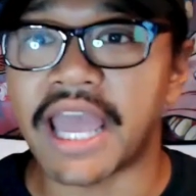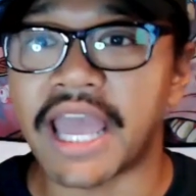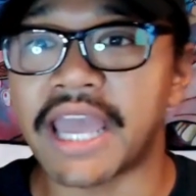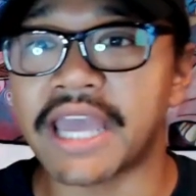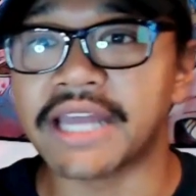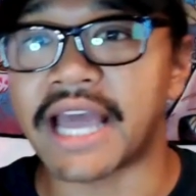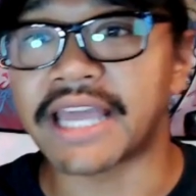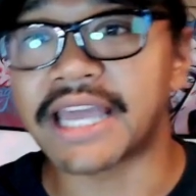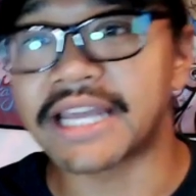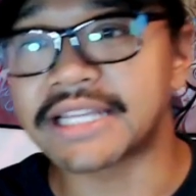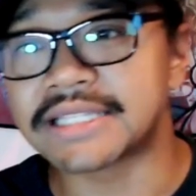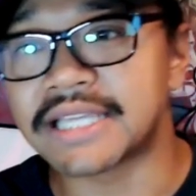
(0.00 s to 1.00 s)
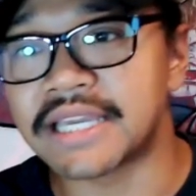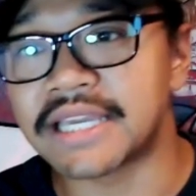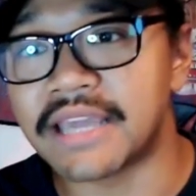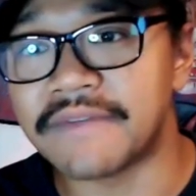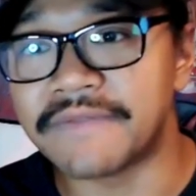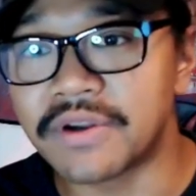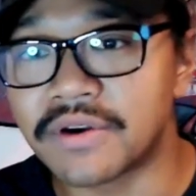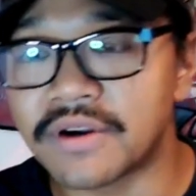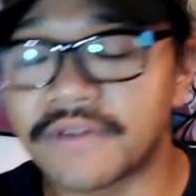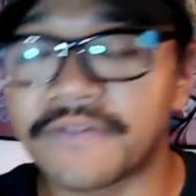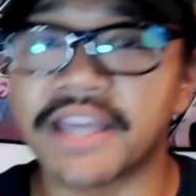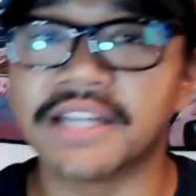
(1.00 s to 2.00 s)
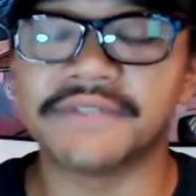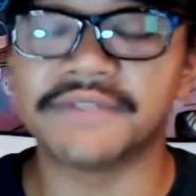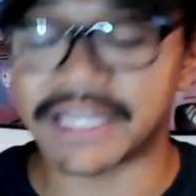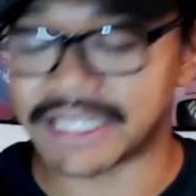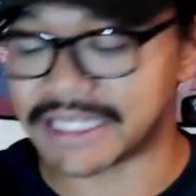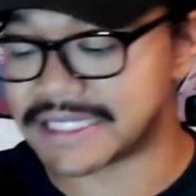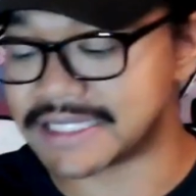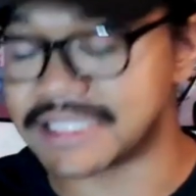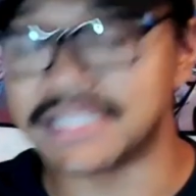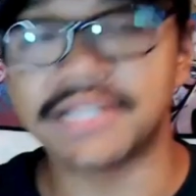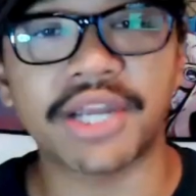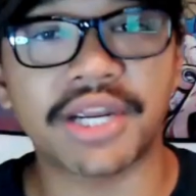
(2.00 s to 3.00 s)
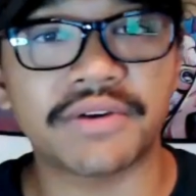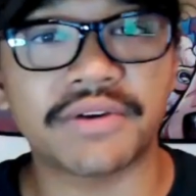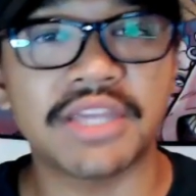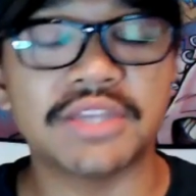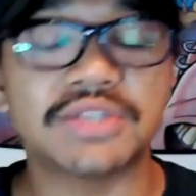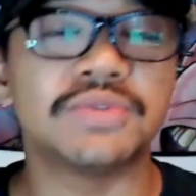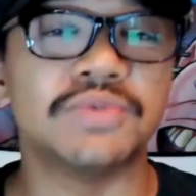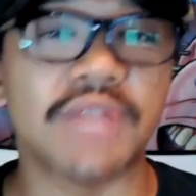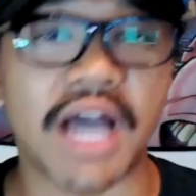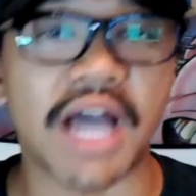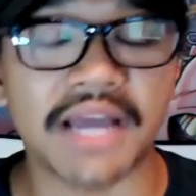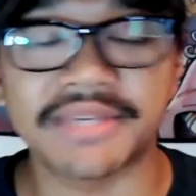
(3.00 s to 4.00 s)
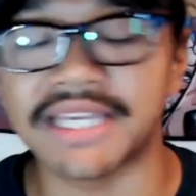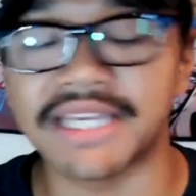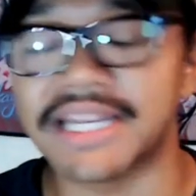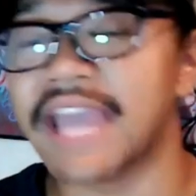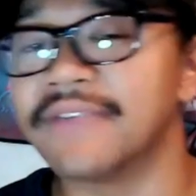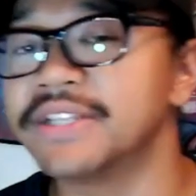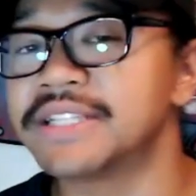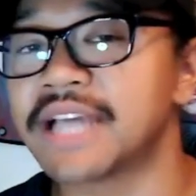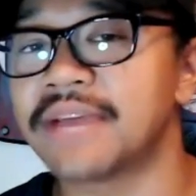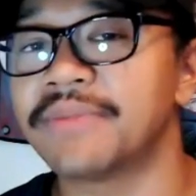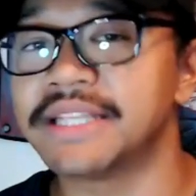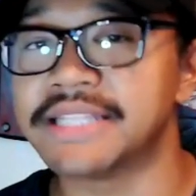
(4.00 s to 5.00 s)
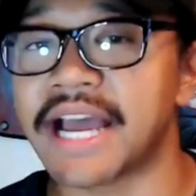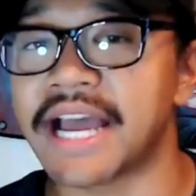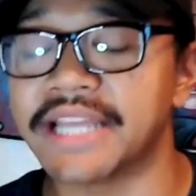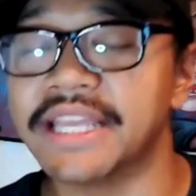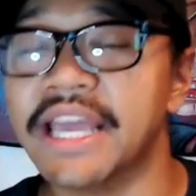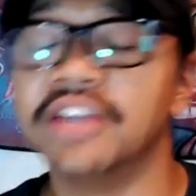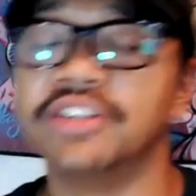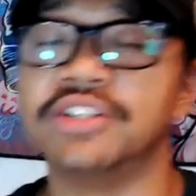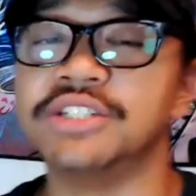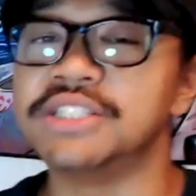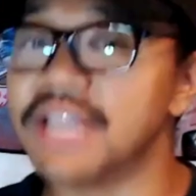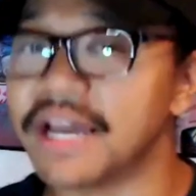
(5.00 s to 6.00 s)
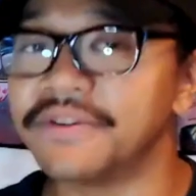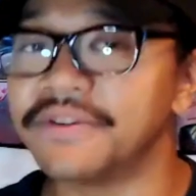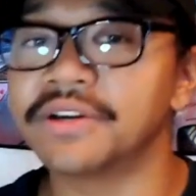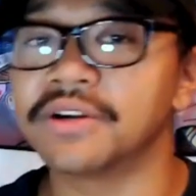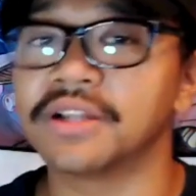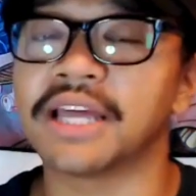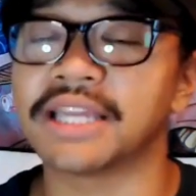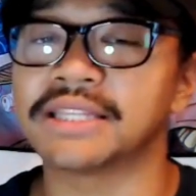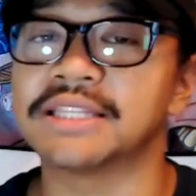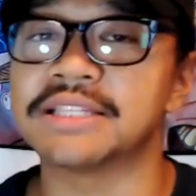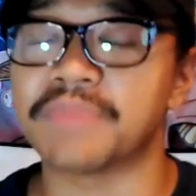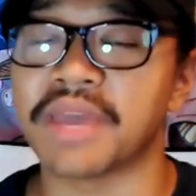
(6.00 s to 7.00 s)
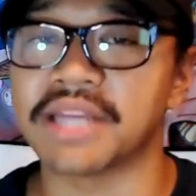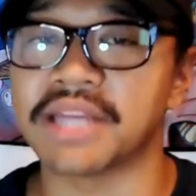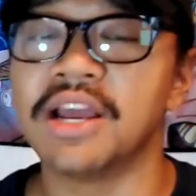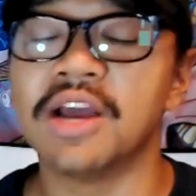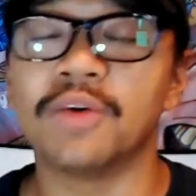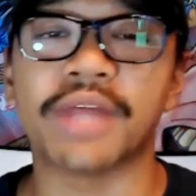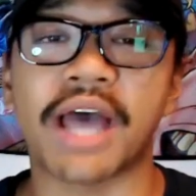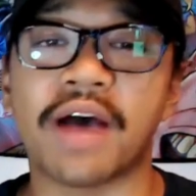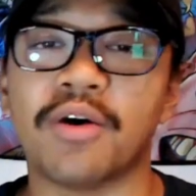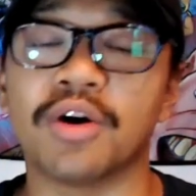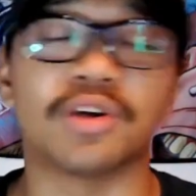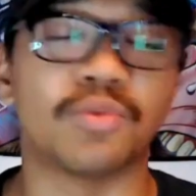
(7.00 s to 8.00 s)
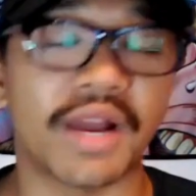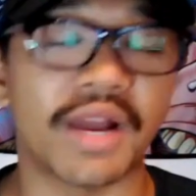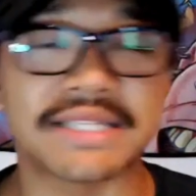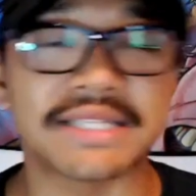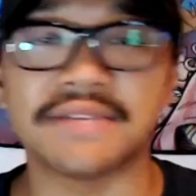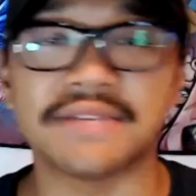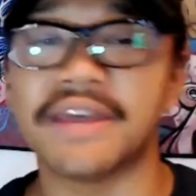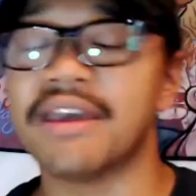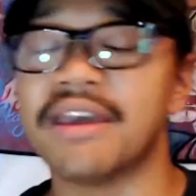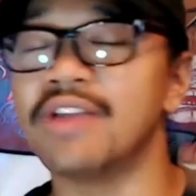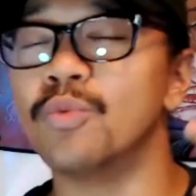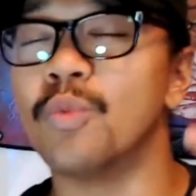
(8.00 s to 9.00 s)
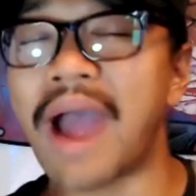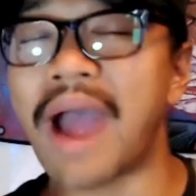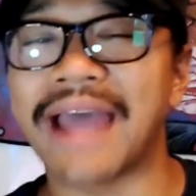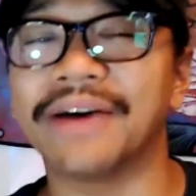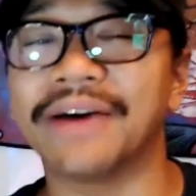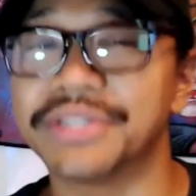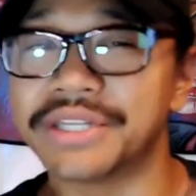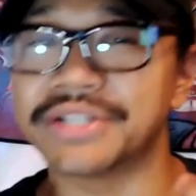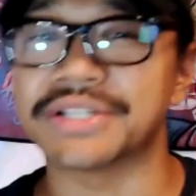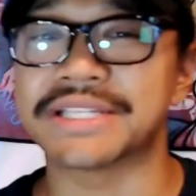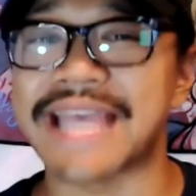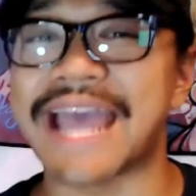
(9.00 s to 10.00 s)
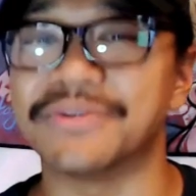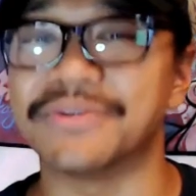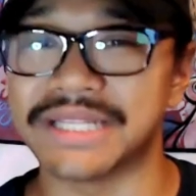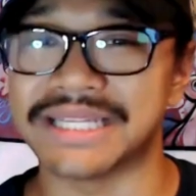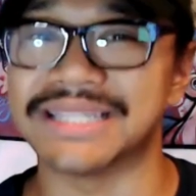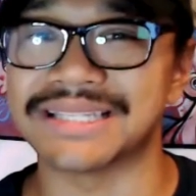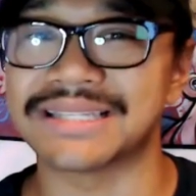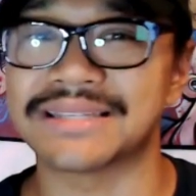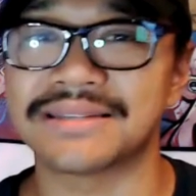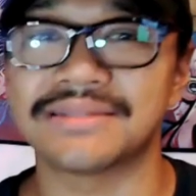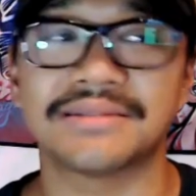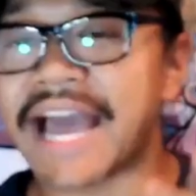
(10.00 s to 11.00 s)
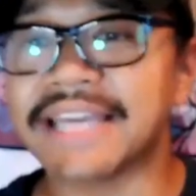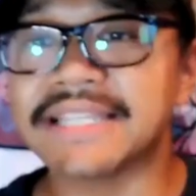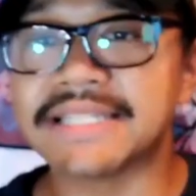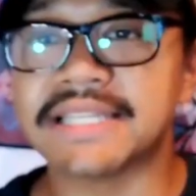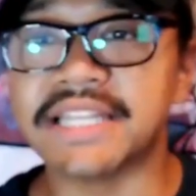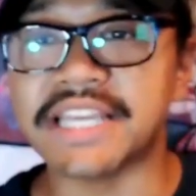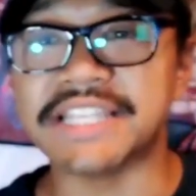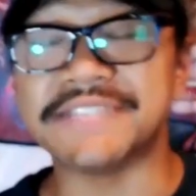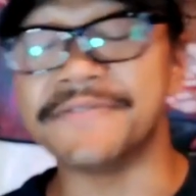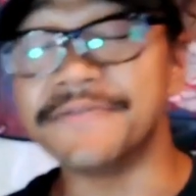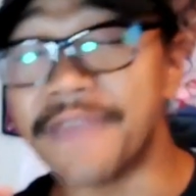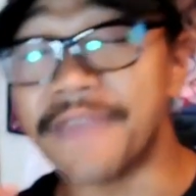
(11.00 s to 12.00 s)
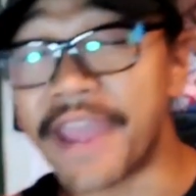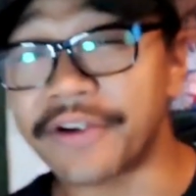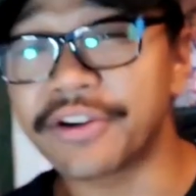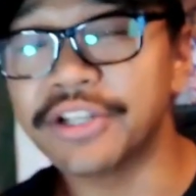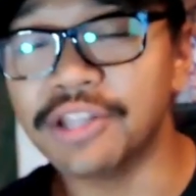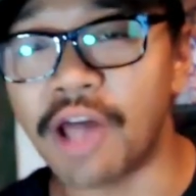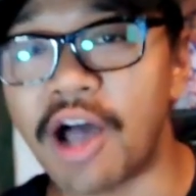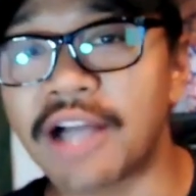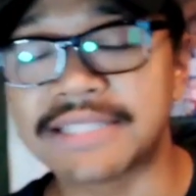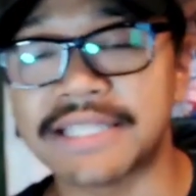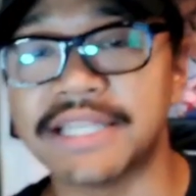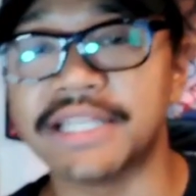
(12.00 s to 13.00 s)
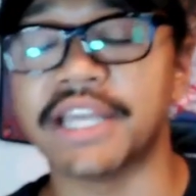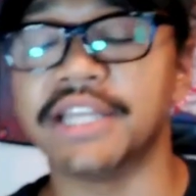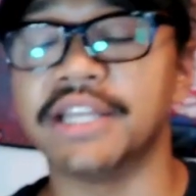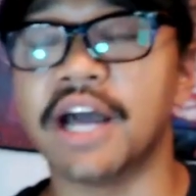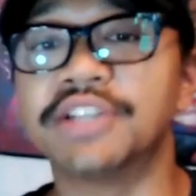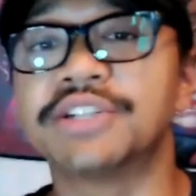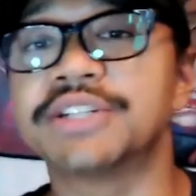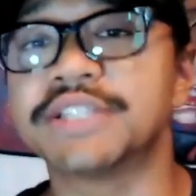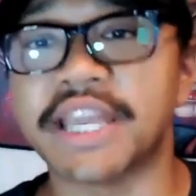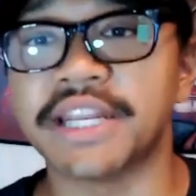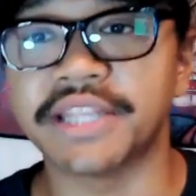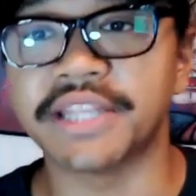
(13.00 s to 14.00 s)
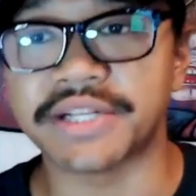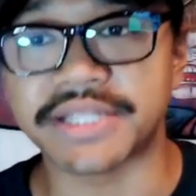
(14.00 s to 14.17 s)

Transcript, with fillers: and I gotta say, if you're a fan of like Incendiary, Tsunami, and Every Time I Die, you're definitely gonna like this band with how aggressive and wild their sound is. Eyezin is very locked in in understanding their